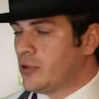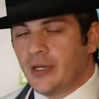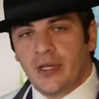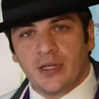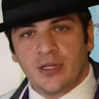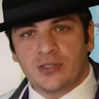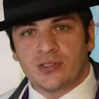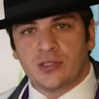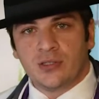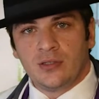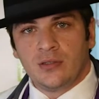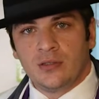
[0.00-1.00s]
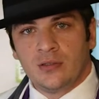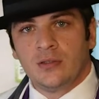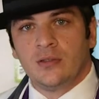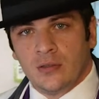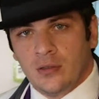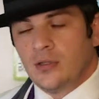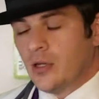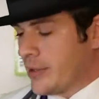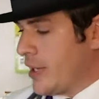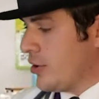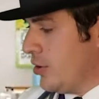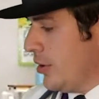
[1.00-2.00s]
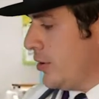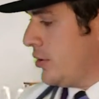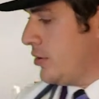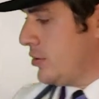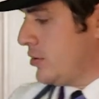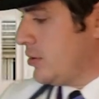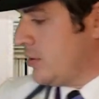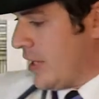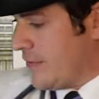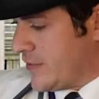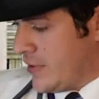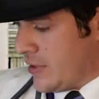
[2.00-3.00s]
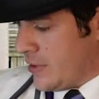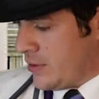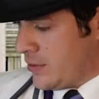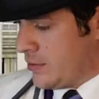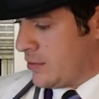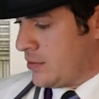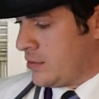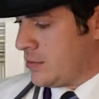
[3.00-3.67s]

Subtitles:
You can hear this? Okay, good. Left ear.